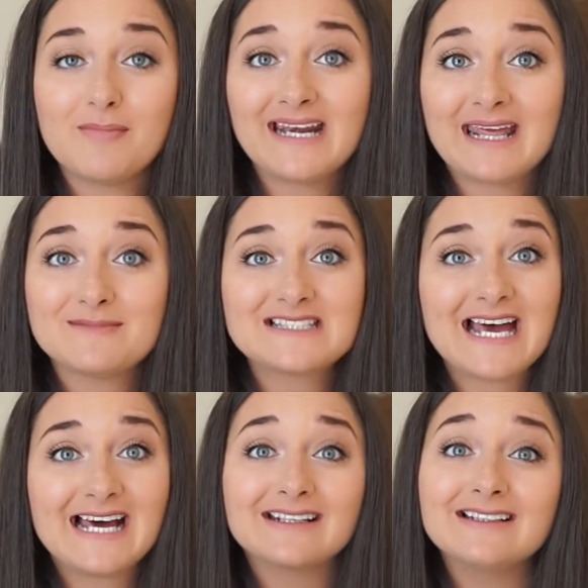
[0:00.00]
My name is
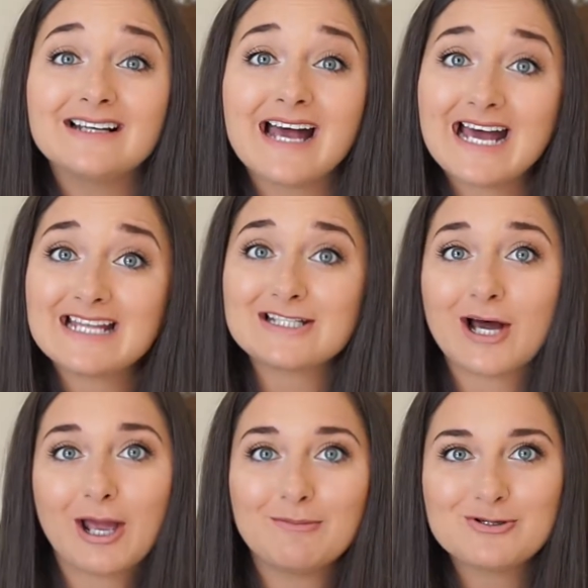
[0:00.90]
Hannah and
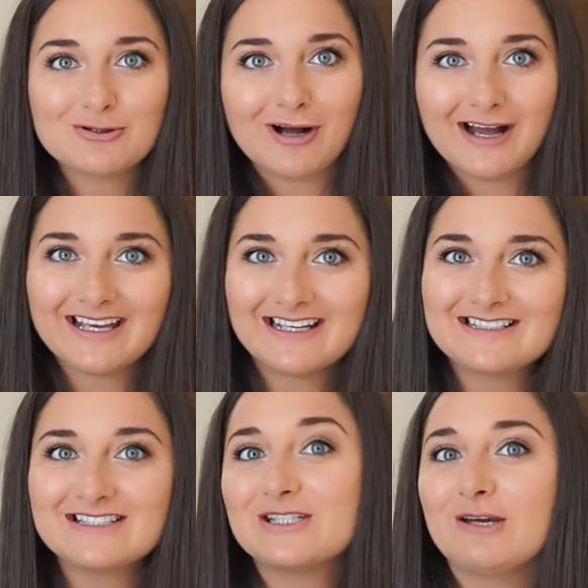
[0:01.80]
I'm
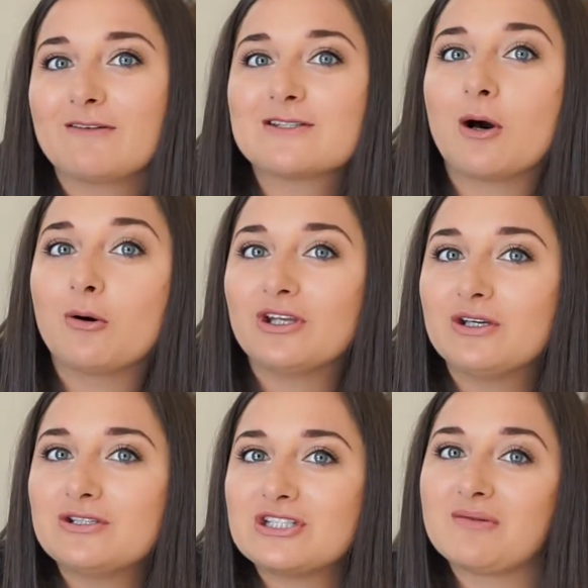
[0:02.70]
trying to do this whole
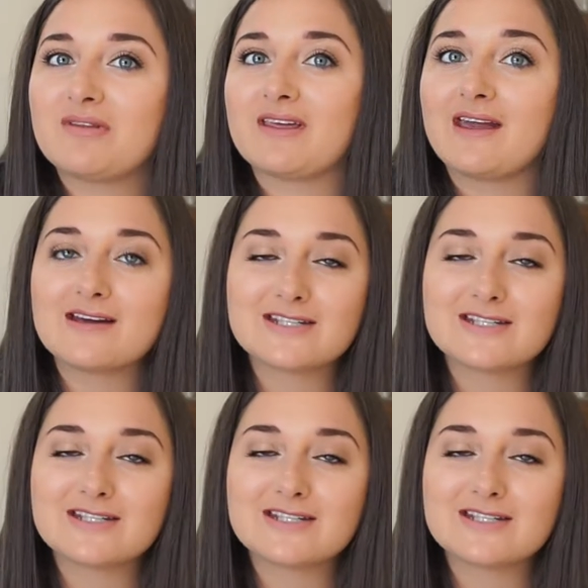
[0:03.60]
YouTube thing.